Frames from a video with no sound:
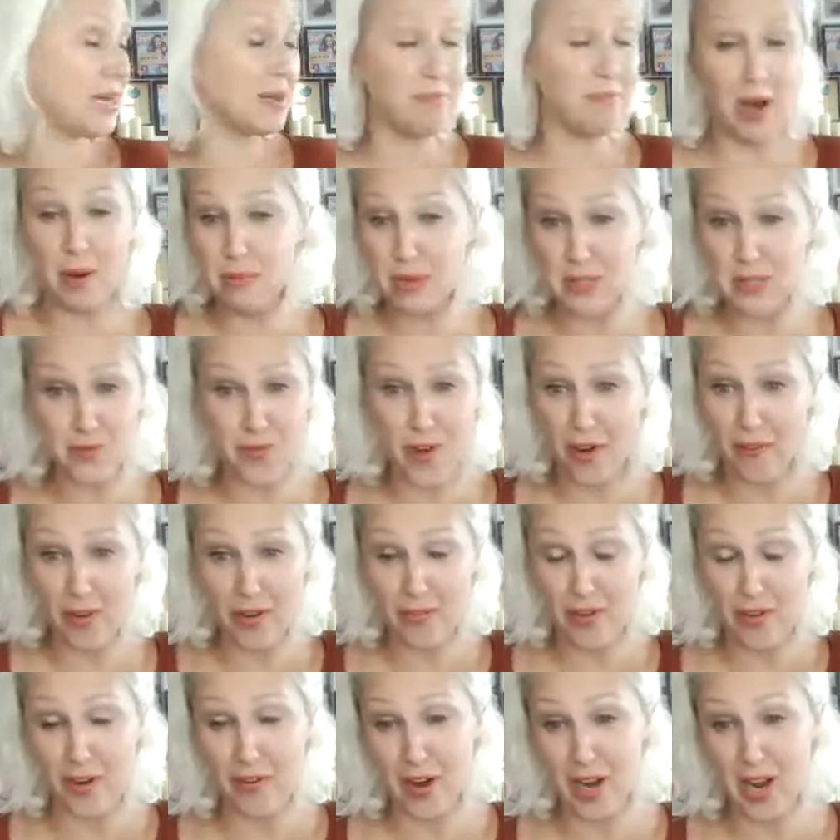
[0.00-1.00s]
My mum was
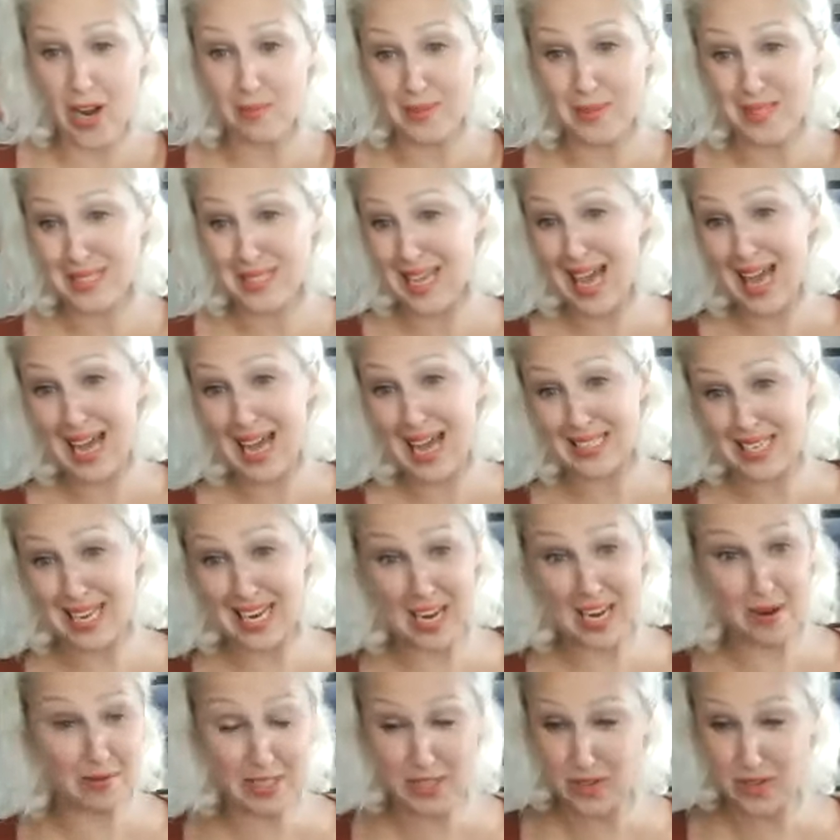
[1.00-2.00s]
very, very upset,
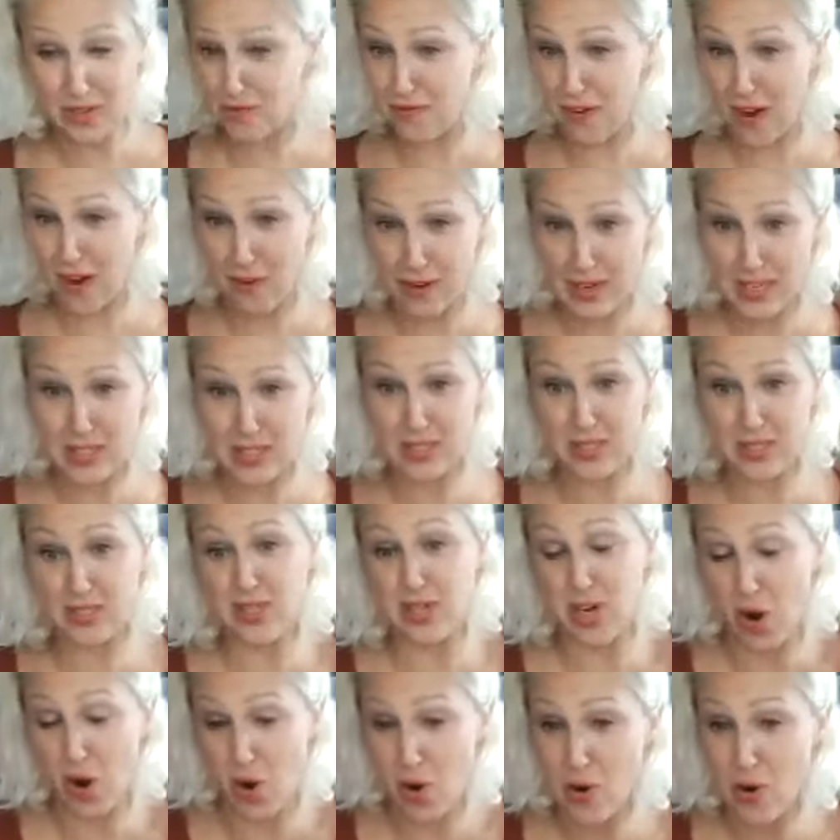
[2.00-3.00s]
and it was a very,
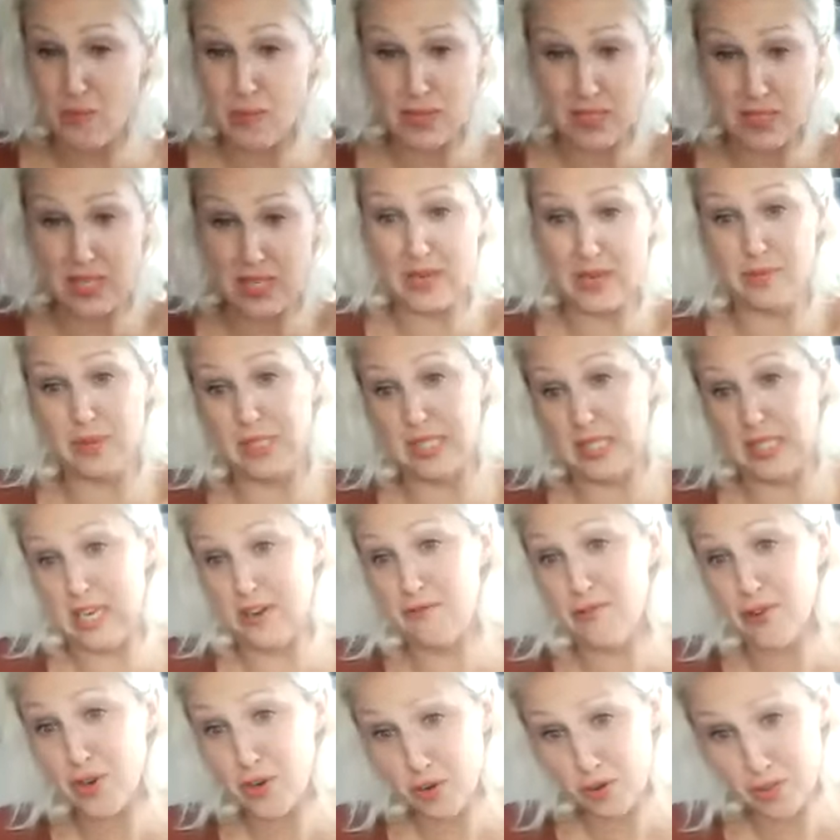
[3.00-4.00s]
it was
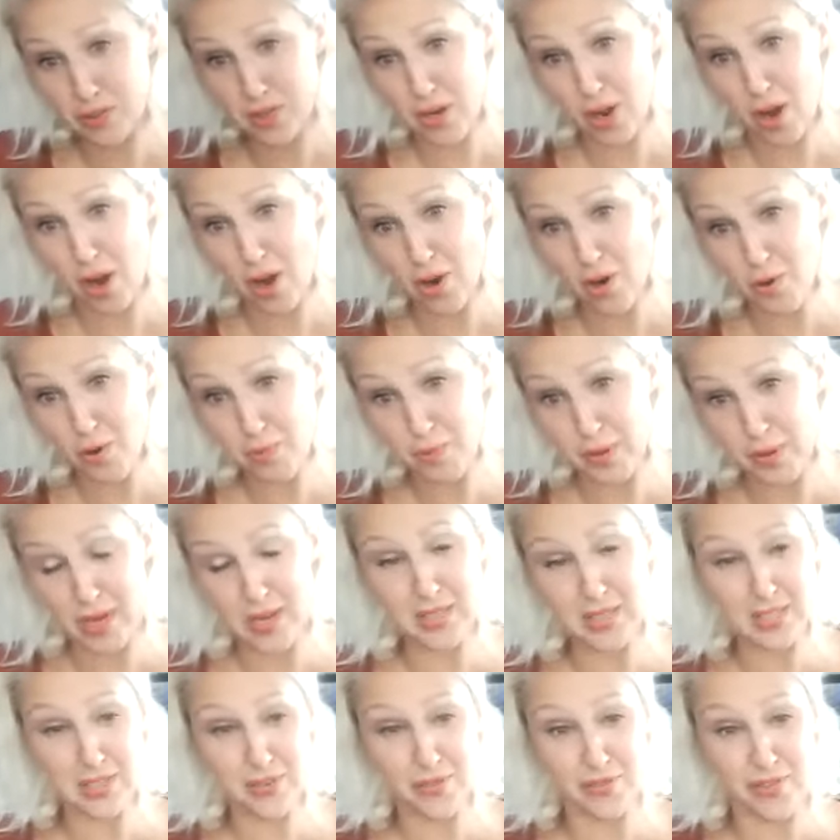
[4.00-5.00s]
difficult at home
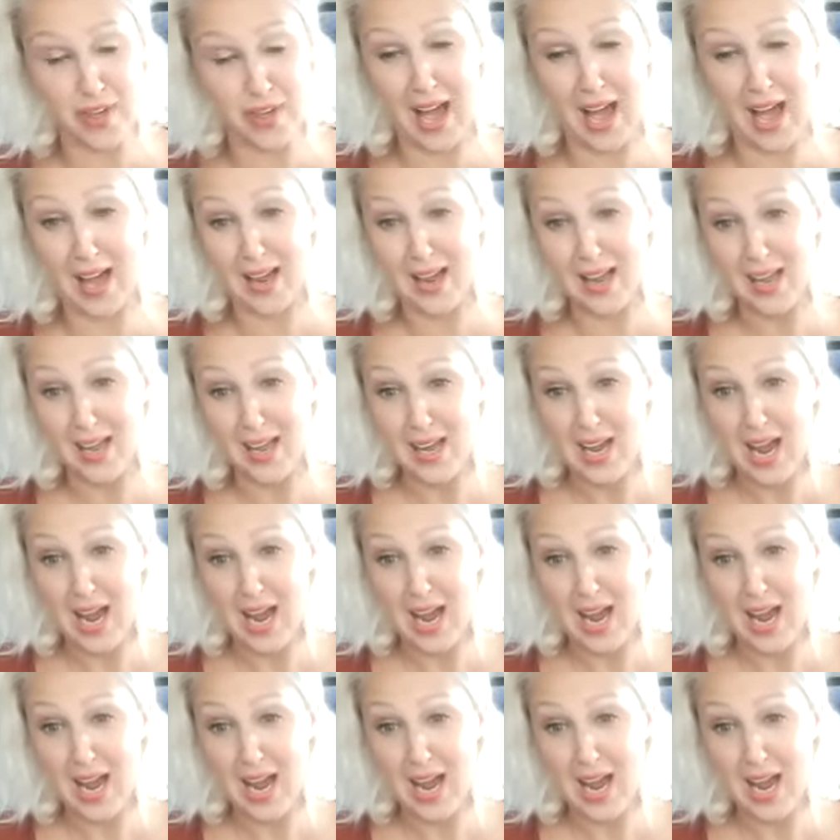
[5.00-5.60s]
because of that.